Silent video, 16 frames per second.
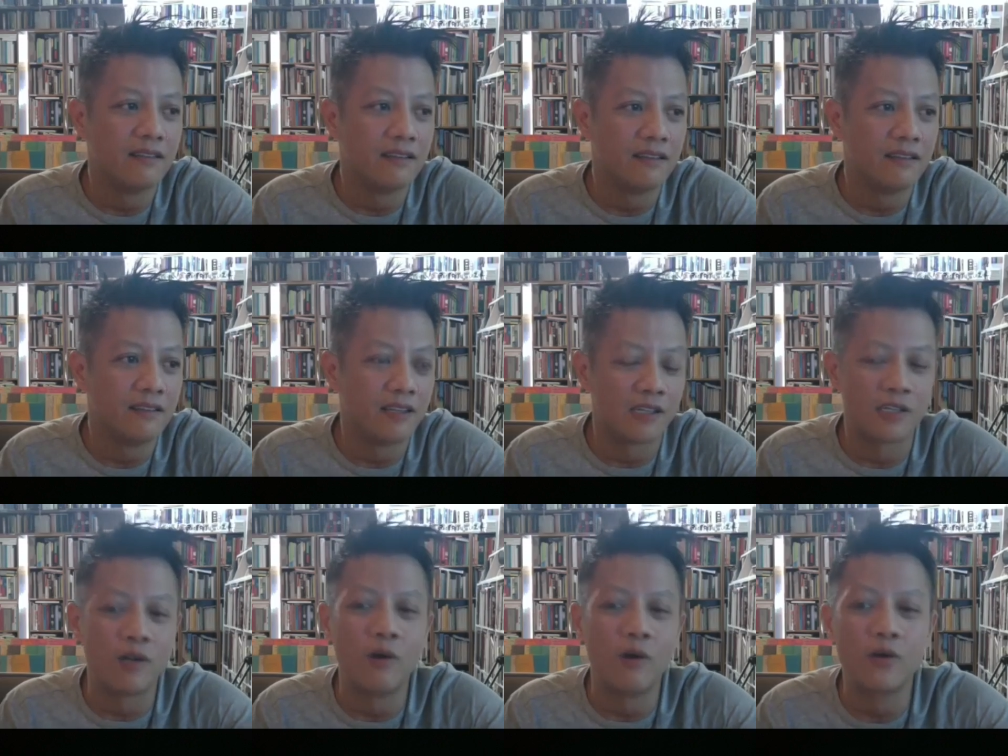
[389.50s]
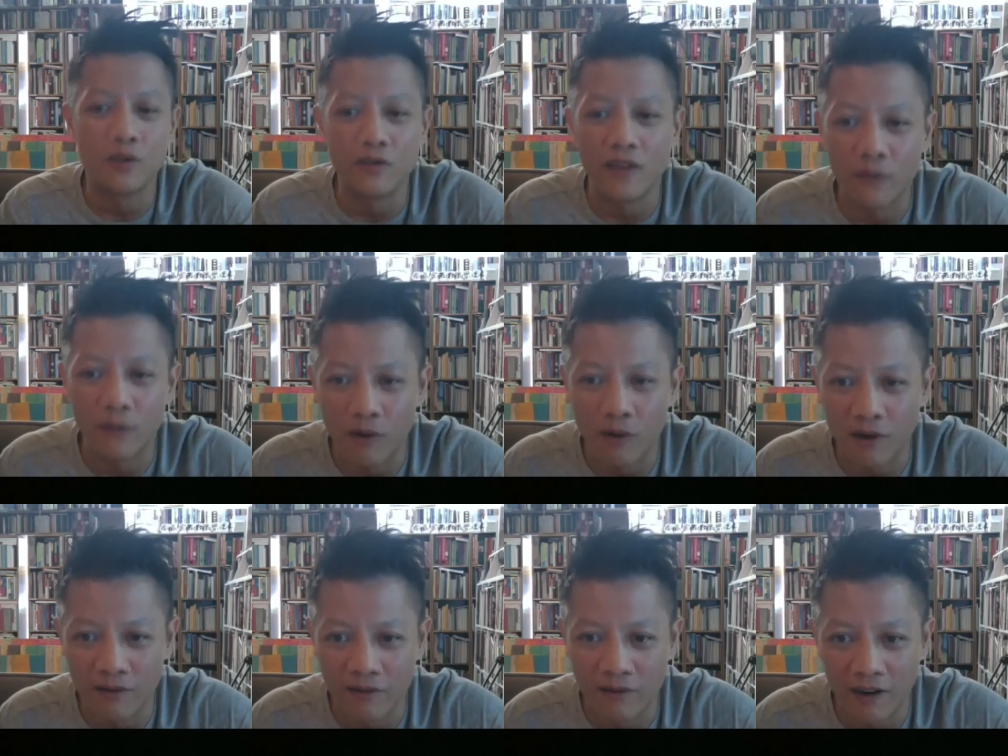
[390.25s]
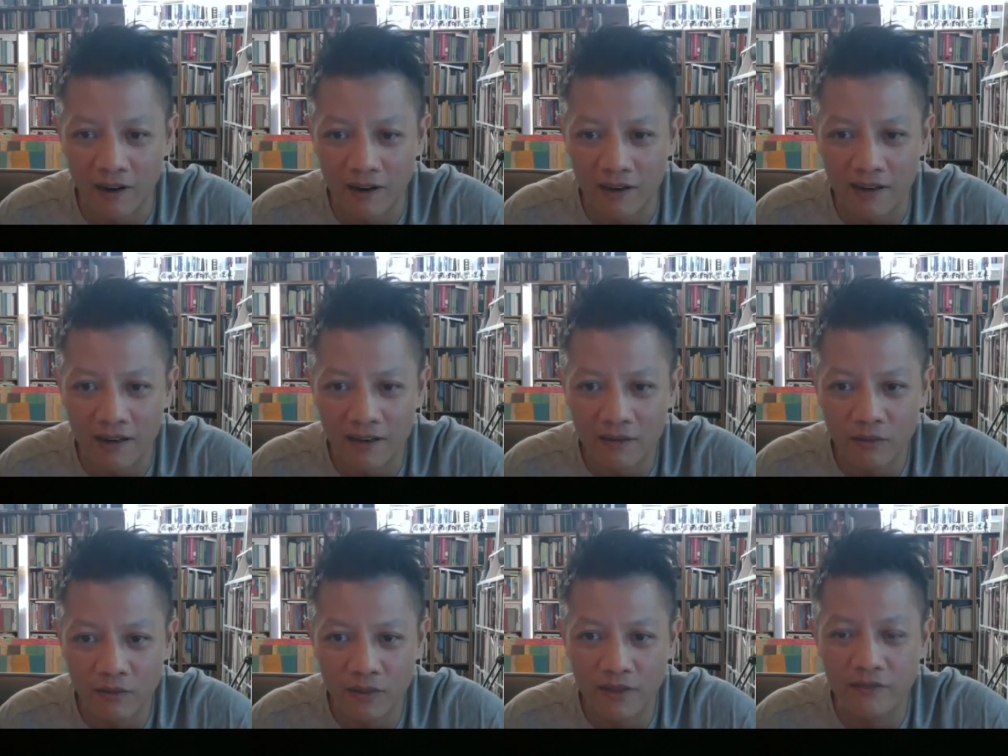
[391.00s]
the social network of art, mm-hmm.
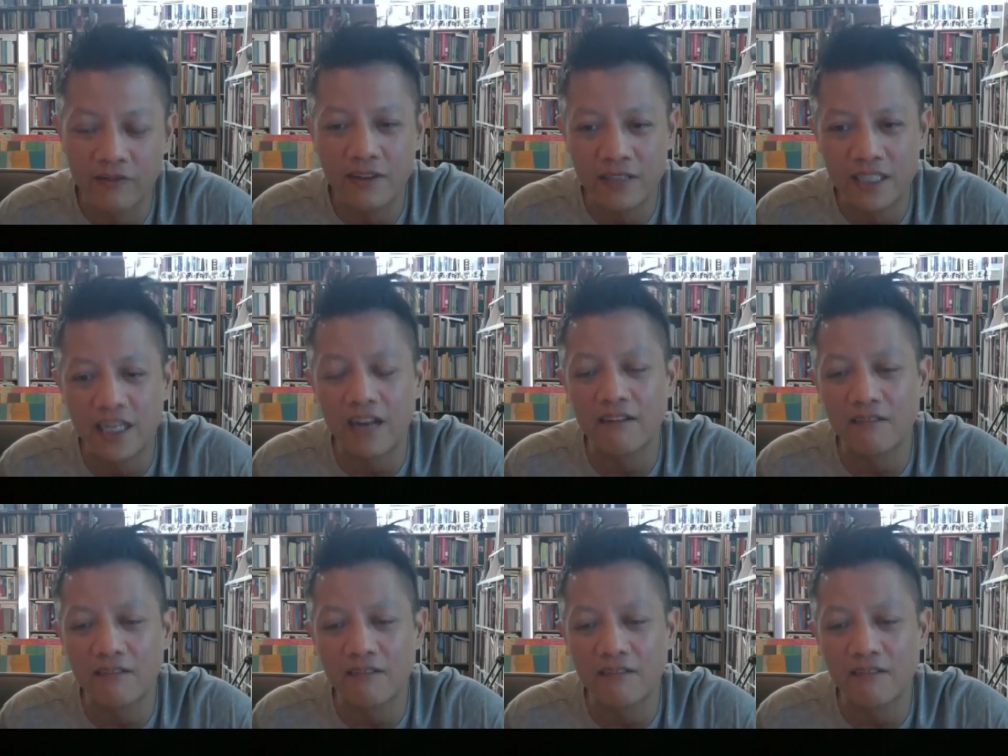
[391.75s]
we, we generally